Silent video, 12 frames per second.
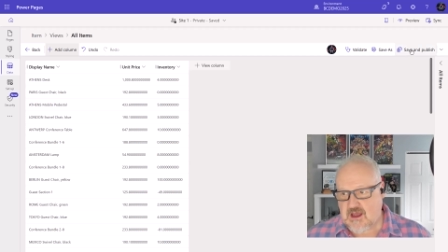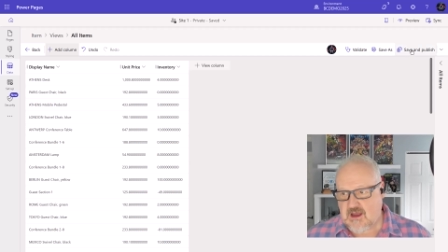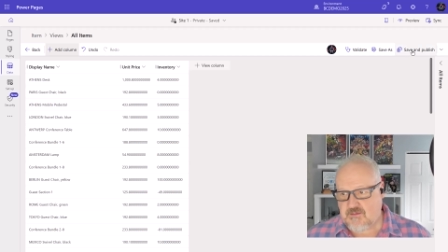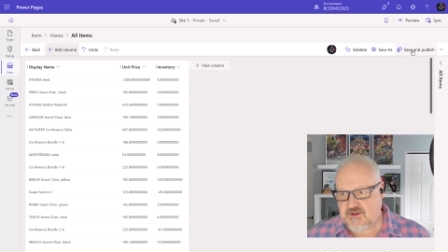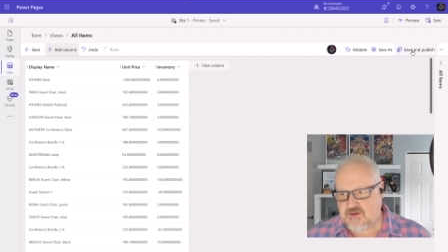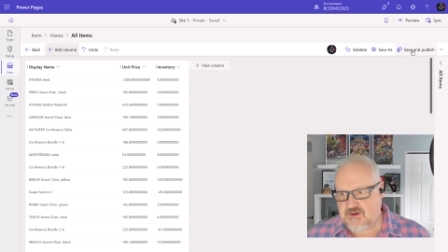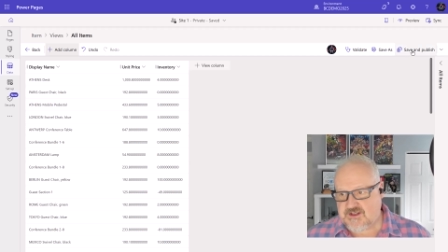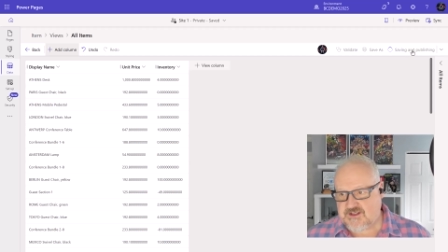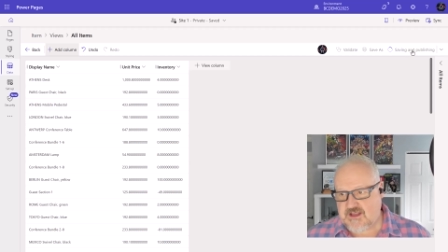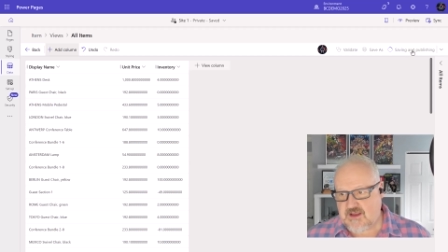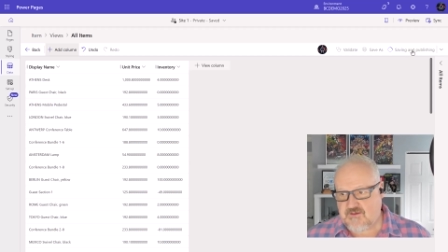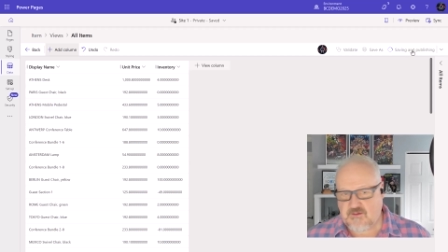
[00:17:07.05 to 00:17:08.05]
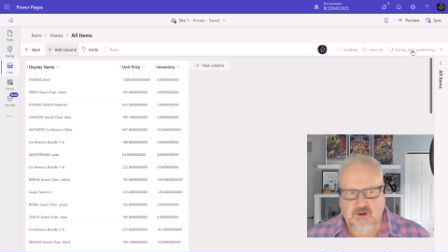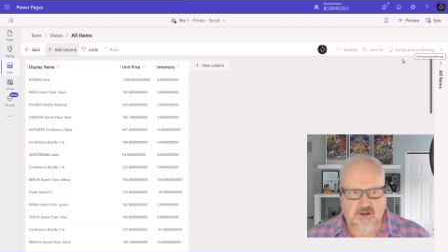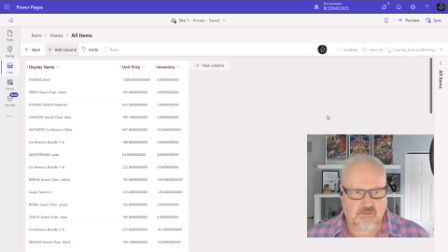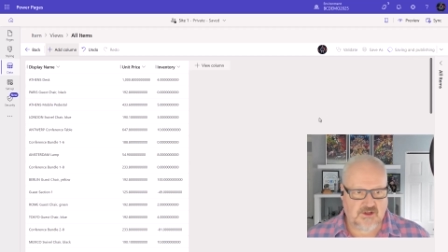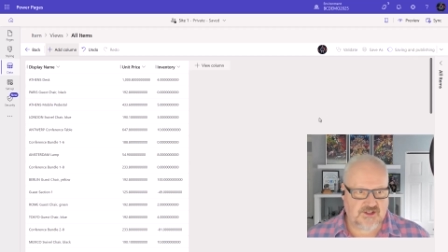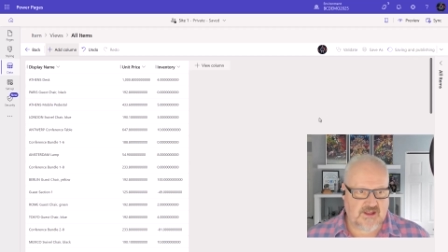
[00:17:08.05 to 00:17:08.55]
I'm just going to save and
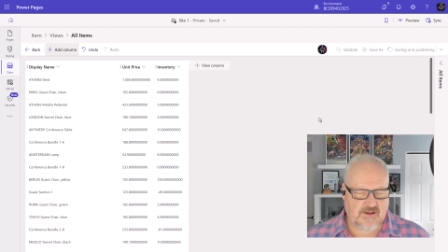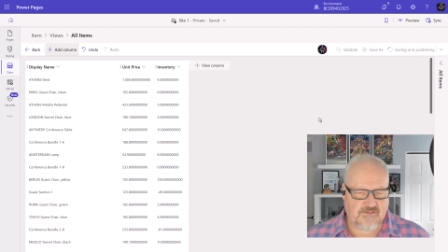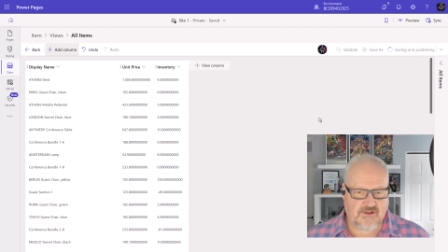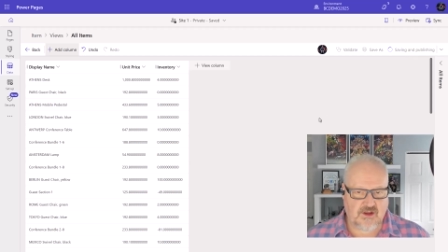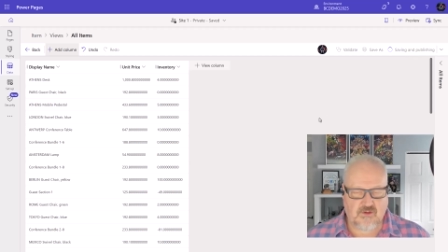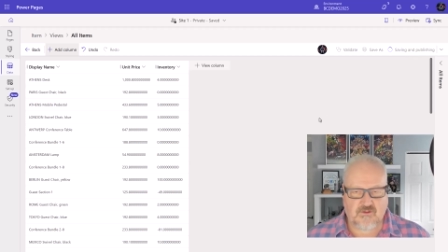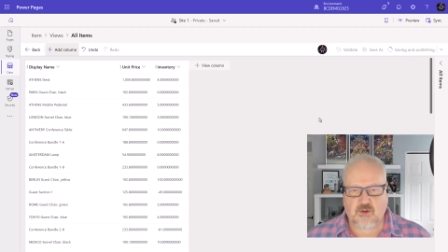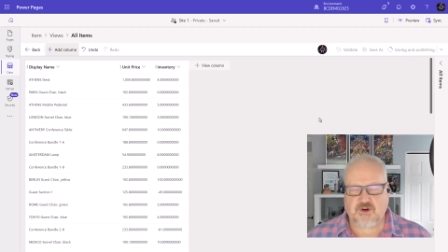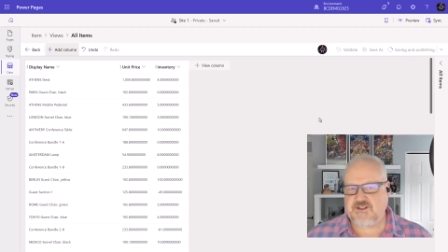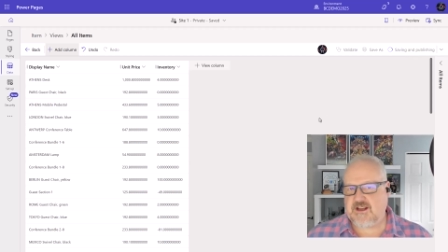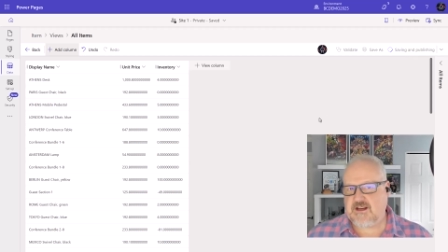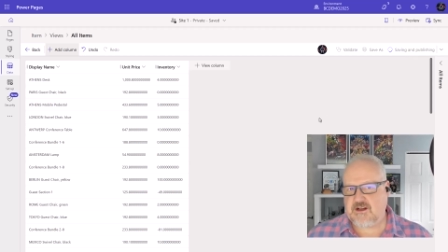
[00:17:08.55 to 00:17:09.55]
publish that view. Of course, I could